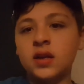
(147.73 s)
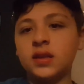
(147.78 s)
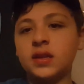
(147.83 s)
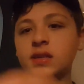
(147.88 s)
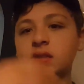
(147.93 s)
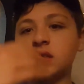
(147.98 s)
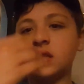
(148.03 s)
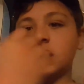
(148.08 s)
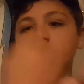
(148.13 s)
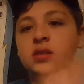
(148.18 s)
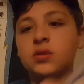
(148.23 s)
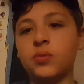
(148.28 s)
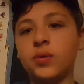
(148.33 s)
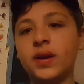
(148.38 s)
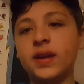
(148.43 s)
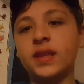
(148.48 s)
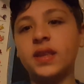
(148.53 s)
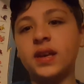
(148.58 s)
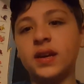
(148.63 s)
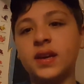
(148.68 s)
This is the
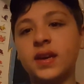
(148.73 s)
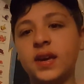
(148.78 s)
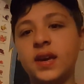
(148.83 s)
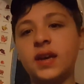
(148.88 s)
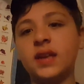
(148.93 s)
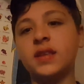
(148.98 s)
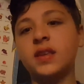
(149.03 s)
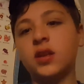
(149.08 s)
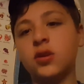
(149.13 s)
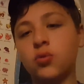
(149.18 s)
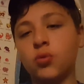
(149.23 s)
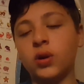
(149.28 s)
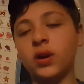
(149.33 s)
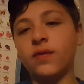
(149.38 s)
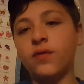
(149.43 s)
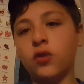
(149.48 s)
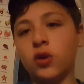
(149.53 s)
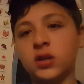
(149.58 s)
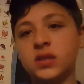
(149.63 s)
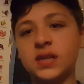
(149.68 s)
Squid, the Kid, the
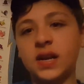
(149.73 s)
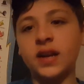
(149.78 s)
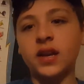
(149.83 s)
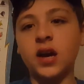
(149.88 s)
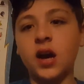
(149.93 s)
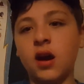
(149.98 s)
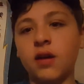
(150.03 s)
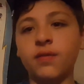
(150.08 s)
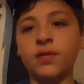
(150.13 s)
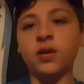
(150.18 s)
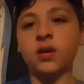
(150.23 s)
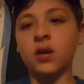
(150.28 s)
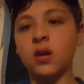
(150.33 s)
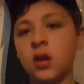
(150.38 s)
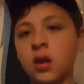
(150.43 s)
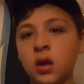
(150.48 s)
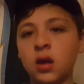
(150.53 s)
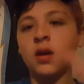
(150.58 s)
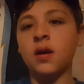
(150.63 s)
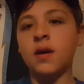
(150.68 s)
24 signing off.
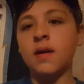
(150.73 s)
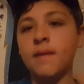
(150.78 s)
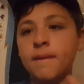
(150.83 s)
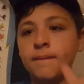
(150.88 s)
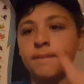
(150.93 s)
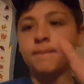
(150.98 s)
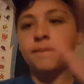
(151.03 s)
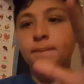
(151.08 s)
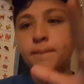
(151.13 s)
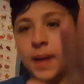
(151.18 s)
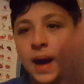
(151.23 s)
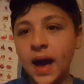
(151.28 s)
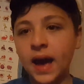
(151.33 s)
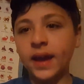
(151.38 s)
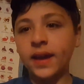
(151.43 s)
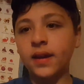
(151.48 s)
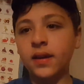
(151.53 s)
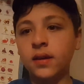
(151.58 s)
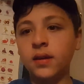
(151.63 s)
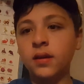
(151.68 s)

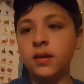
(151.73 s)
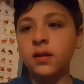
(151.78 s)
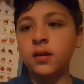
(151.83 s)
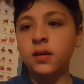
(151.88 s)
Bye.